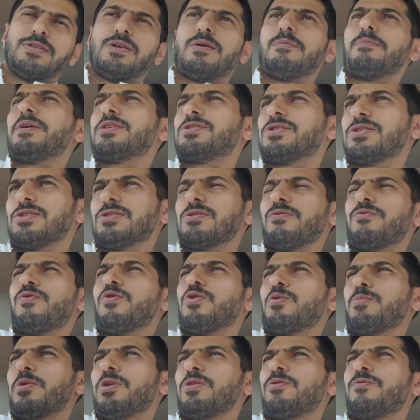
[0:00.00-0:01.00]
The Pixels are
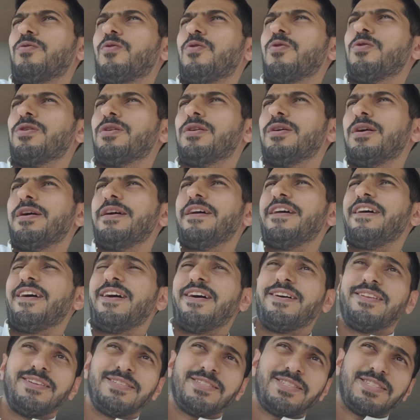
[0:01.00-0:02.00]
4.4,
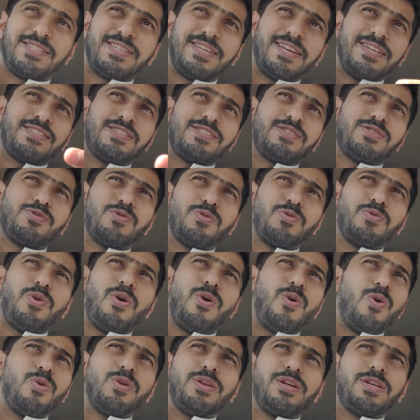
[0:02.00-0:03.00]
and it gets to
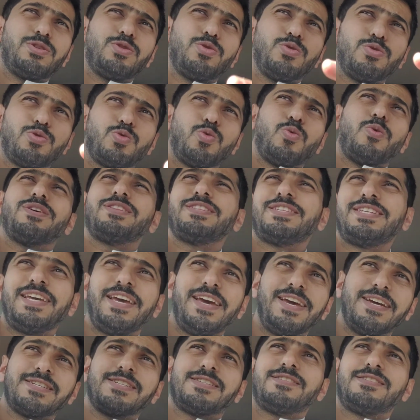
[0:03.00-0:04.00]
only to
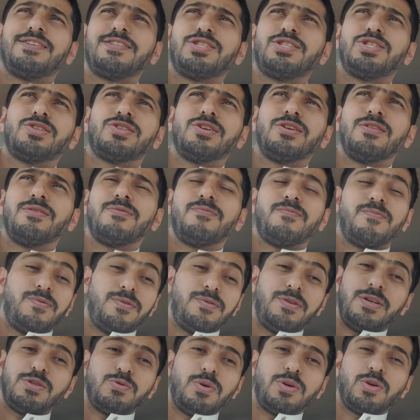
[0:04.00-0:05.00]
20x digital.
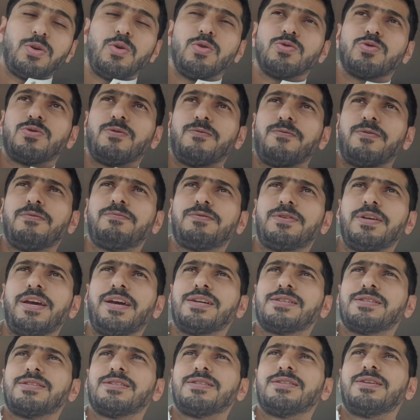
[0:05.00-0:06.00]
This one goes to
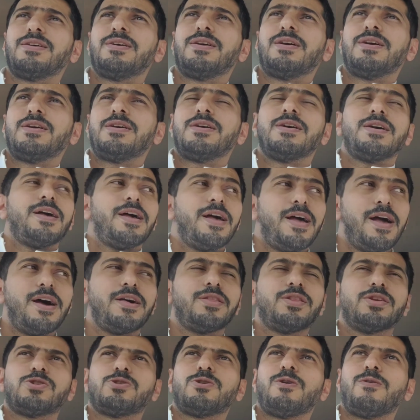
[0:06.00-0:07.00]
50x,
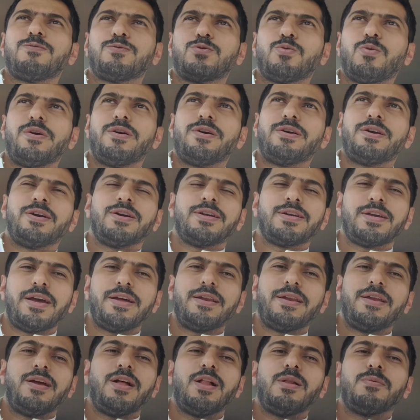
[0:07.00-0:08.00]
and the software
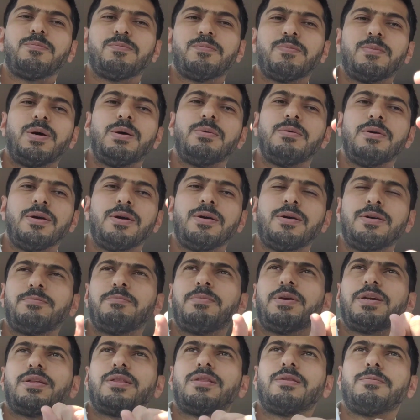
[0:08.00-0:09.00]
can help in
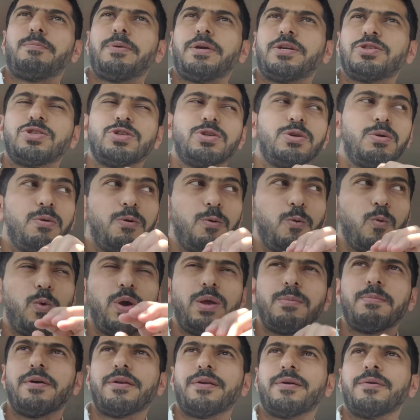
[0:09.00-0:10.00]
making the picture
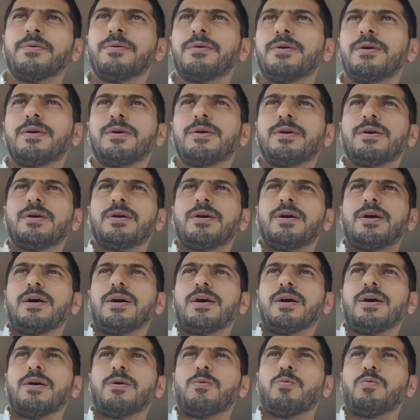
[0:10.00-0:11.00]
way better
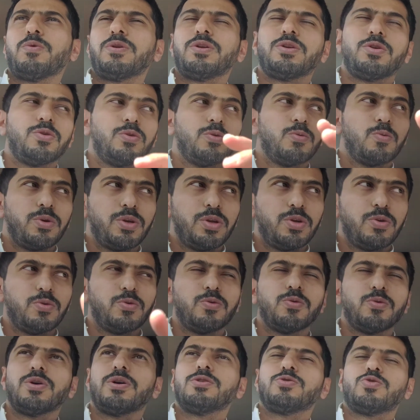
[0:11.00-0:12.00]
when you
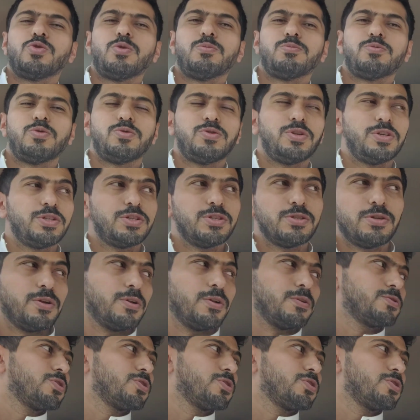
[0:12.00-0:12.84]
zoom to digital.